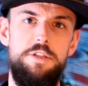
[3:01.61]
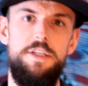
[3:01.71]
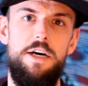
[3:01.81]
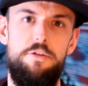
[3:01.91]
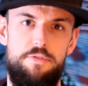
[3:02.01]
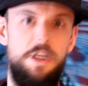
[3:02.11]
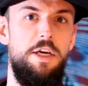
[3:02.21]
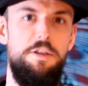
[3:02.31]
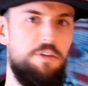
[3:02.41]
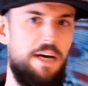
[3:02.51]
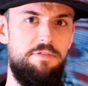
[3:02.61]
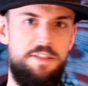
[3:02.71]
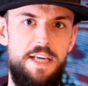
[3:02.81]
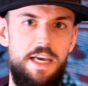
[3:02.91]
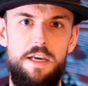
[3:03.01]
yourself. You'd have to
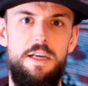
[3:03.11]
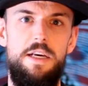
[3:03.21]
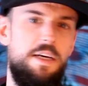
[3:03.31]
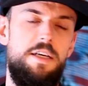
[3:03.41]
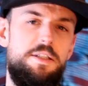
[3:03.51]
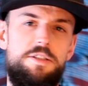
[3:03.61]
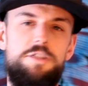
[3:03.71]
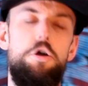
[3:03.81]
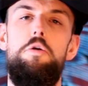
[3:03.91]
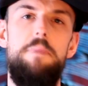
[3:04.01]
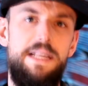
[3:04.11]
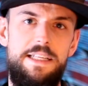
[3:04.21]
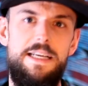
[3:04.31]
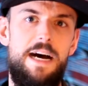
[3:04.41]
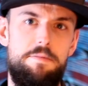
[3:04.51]
take so
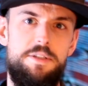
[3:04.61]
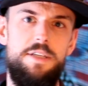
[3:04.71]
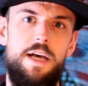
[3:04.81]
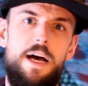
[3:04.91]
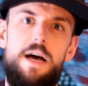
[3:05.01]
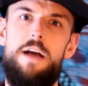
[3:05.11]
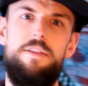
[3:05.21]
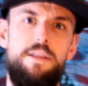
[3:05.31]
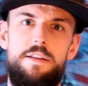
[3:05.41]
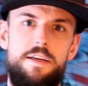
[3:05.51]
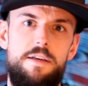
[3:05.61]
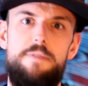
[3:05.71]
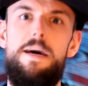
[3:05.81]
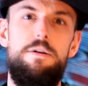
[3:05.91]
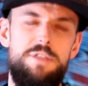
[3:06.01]
many tabs. I think the
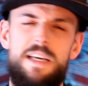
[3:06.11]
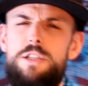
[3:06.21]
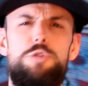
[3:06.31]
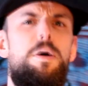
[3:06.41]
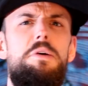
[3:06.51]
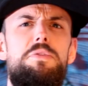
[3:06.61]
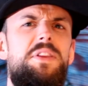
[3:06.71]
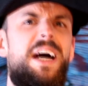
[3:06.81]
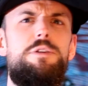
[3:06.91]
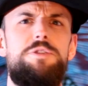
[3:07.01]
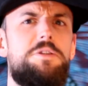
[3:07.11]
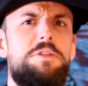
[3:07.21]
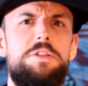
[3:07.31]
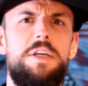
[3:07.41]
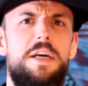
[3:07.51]
amount was like
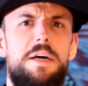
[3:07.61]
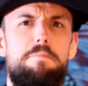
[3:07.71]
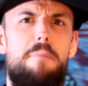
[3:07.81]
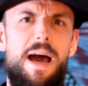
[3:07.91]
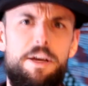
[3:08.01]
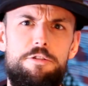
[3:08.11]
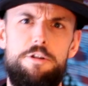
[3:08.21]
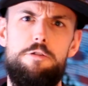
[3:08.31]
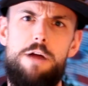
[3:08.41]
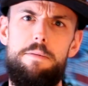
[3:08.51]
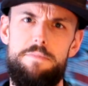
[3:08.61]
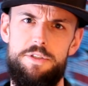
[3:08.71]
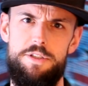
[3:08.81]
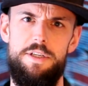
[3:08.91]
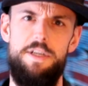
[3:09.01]
12,000
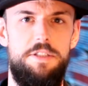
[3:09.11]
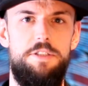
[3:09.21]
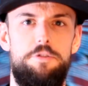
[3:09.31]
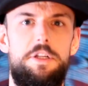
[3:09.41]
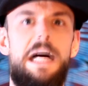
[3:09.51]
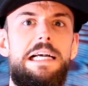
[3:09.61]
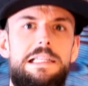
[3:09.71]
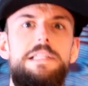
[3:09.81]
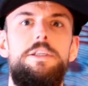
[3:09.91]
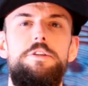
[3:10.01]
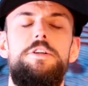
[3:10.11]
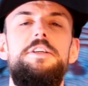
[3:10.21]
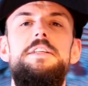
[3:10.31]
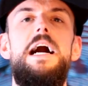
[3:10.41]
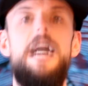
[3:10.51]
micrograms. It's unlikely that you're going
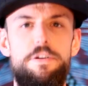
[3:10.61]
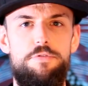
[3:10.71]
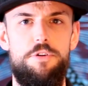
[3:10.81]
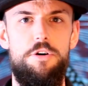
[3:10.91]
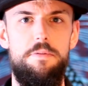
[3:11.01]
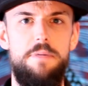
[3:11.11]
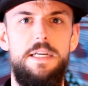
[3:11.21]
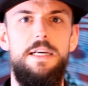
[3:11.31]
to die from